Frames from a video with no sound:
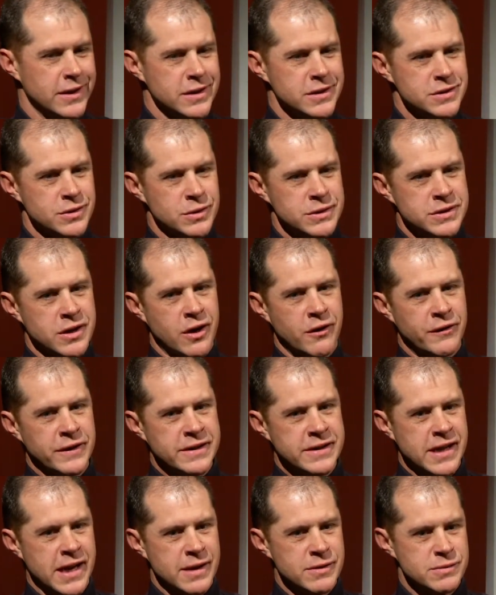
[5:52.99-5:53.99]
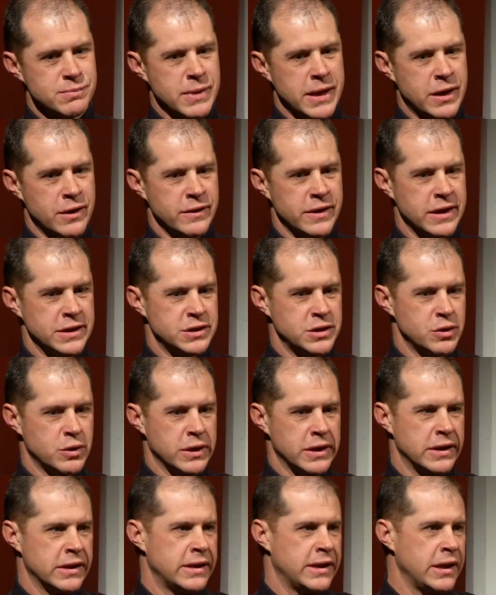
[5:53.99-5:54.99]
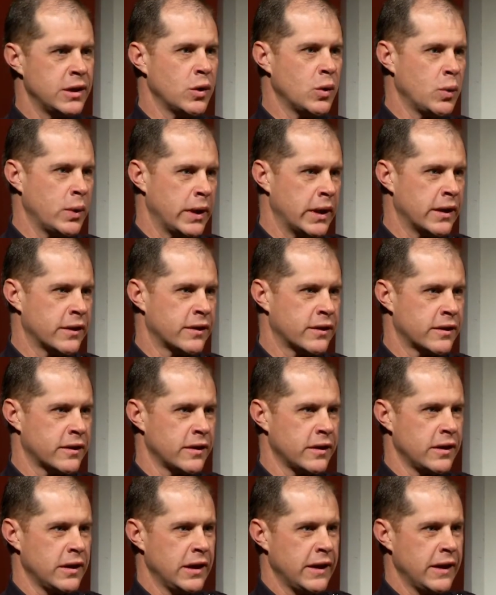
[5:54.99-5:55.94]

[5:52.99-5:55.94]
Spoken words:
So it's oftentimes better that you can deal with